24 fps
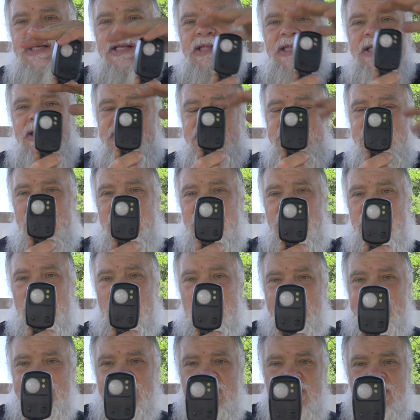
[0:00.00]
at least a
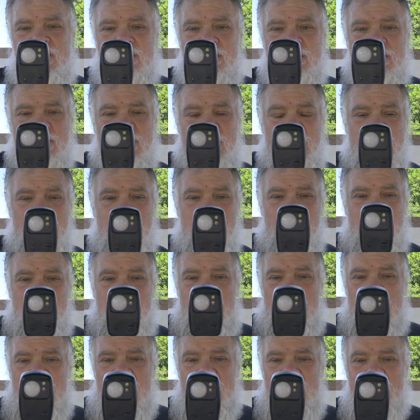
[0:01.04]
cover.
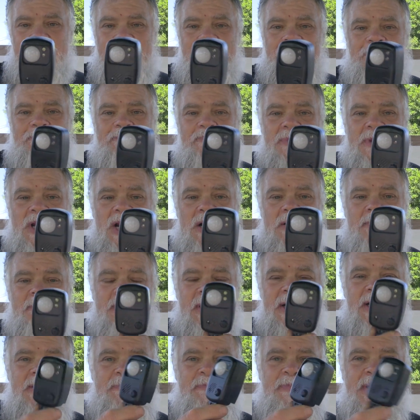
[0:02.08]

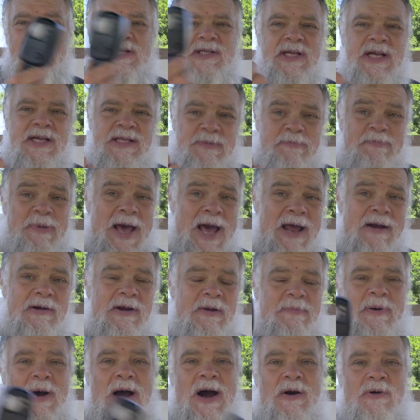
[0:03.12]
But it's
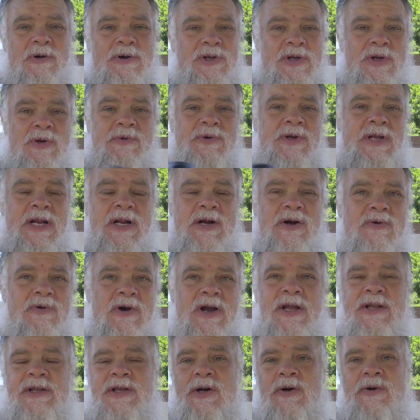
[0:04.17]
battery powered. You don't need a
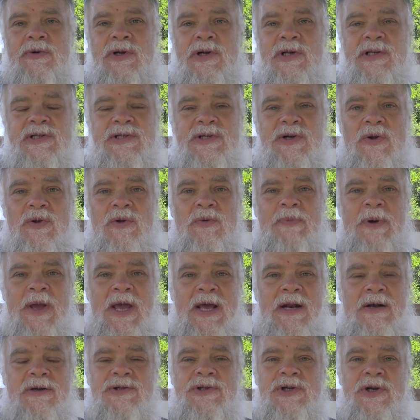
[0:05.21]
grid. You don't need solar
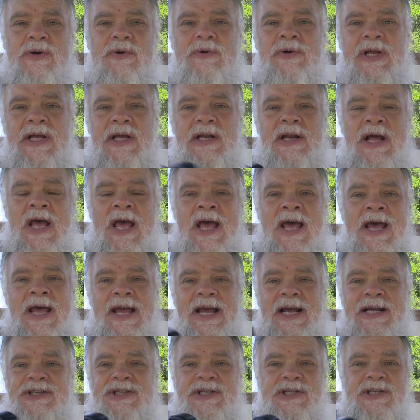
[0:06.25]
panels. You don't need.
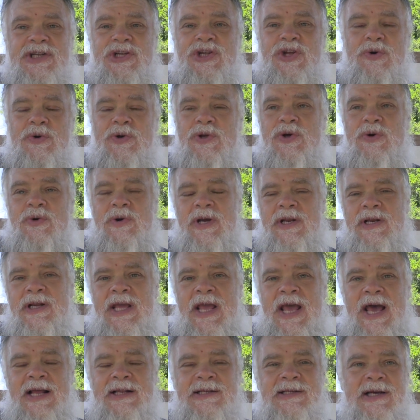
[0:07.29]
It's just you can
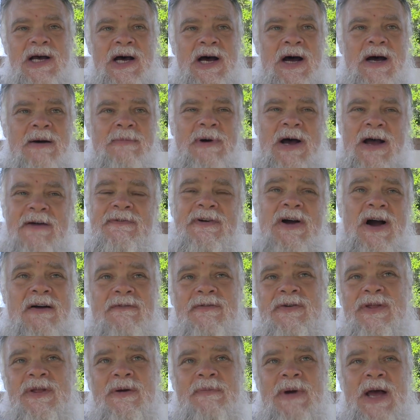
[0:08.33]
get. I've
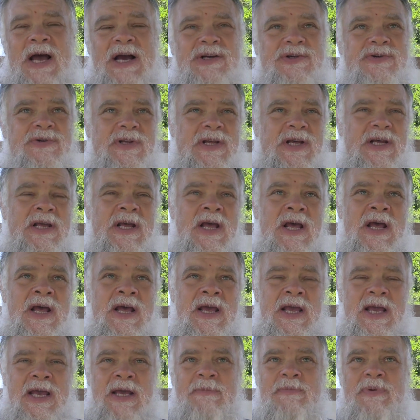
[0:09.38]
covered them actually
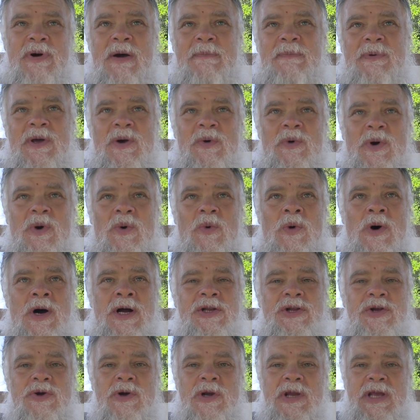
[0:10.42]
in Prepping
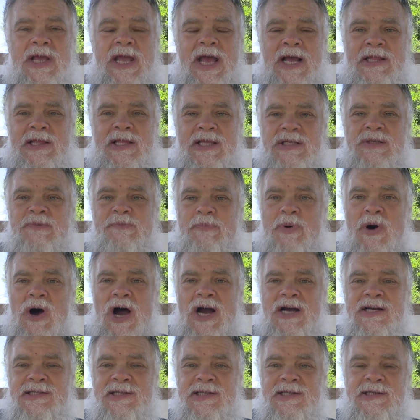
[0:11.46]
101. You can get these
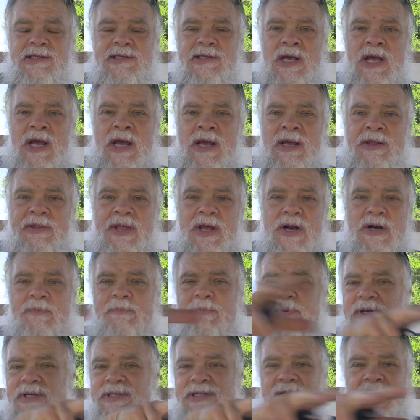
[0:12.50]
boxes that are
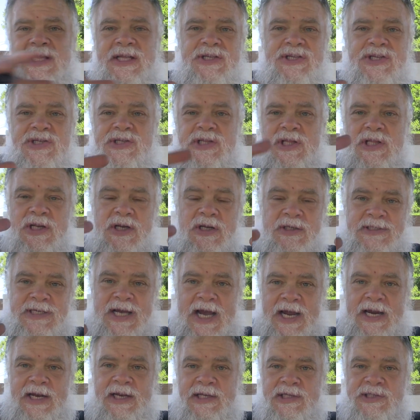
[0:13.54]
basically just a little
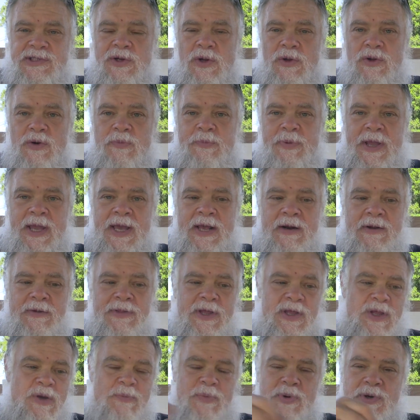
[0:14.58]
tiny solar panel
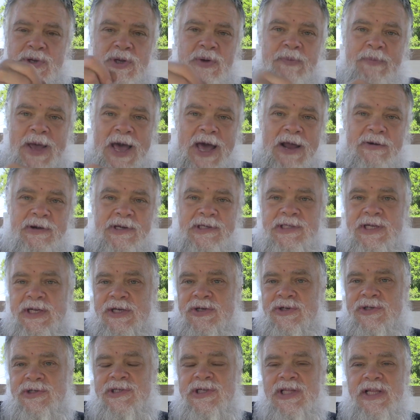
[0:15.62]
that you put your batteries in.
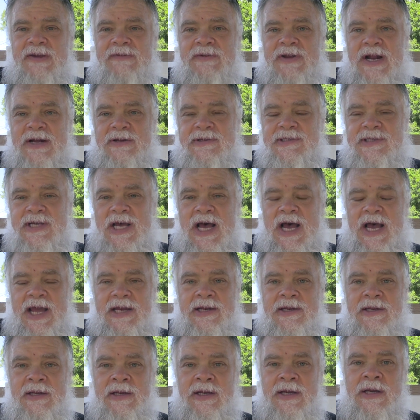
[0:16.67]
And you just leave it
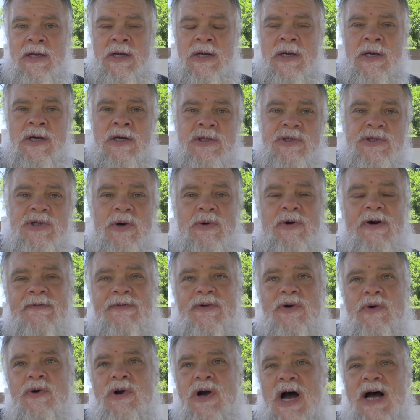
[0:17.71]
outside. So
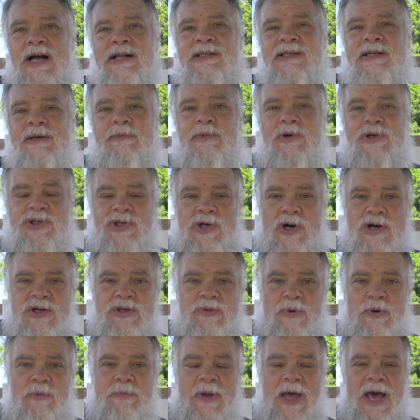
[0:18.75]
if you've got some
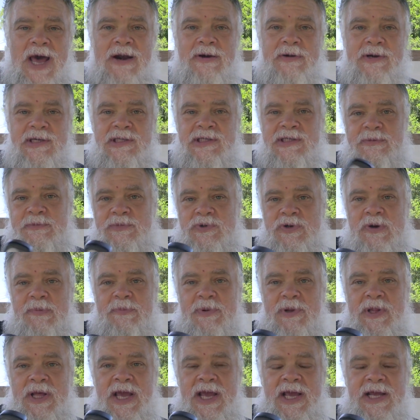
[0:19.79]
rechargeable batteries, some
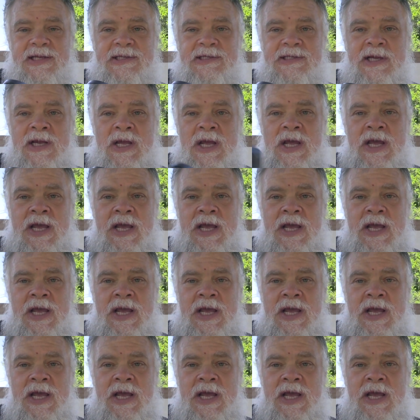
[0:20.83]
AAA's,